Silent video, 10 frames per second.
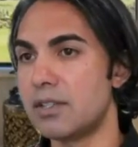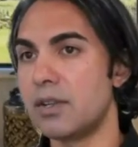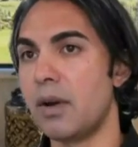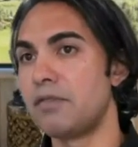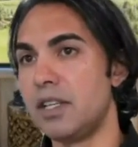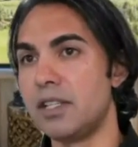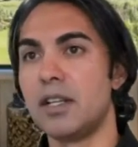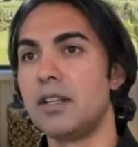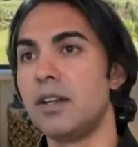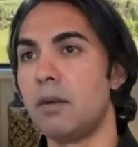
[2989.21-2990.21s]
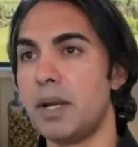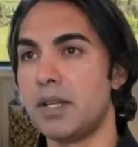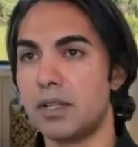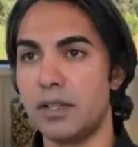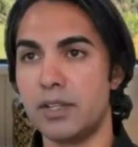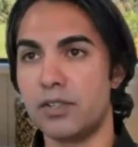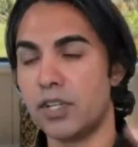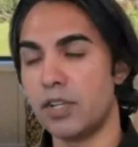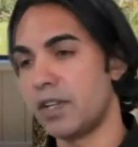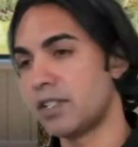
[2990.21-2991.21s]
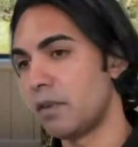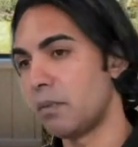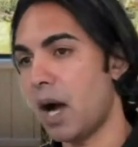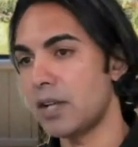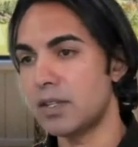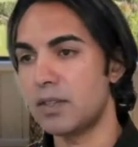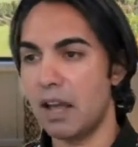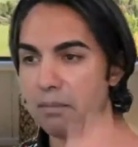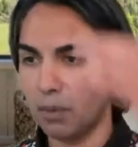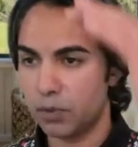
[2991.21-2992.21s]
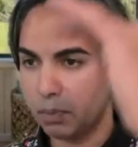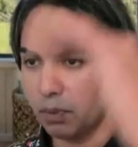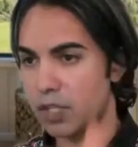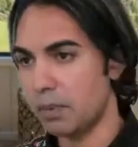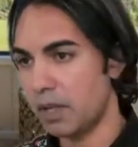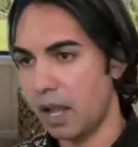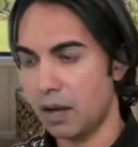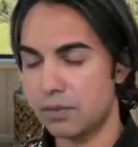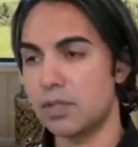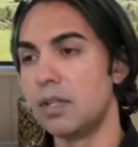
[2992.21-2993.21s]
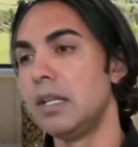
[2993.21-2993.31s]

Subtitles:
So FDs in India are basically certificates of deposit that have multiple sub-accounts,